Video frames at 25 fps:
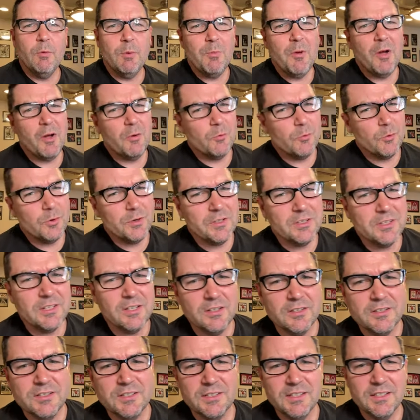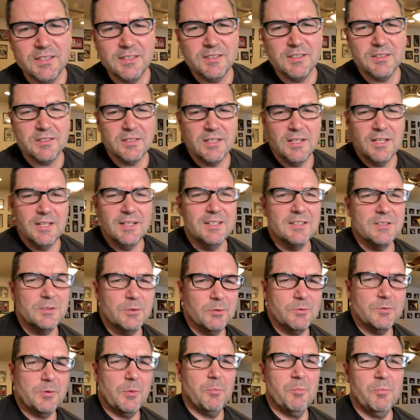bought really good seats.
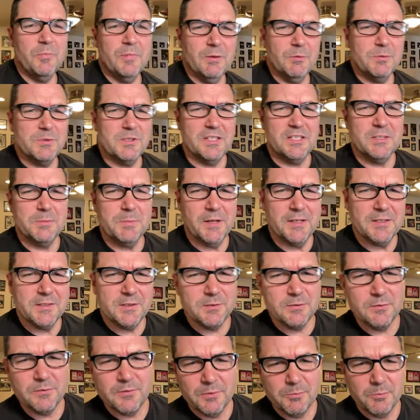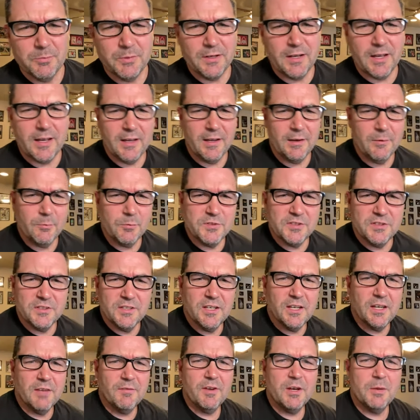So it was expensive. But I'm
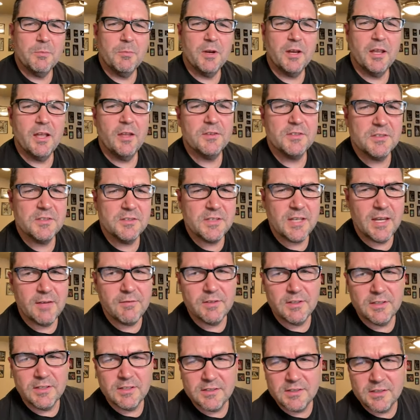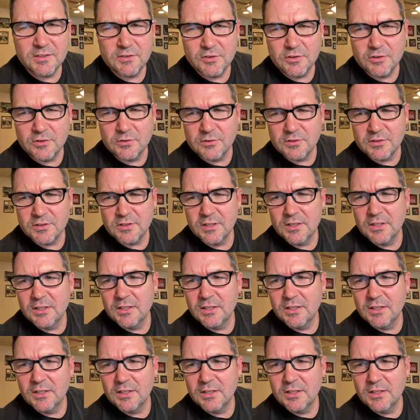seeing if anybody else is having these issues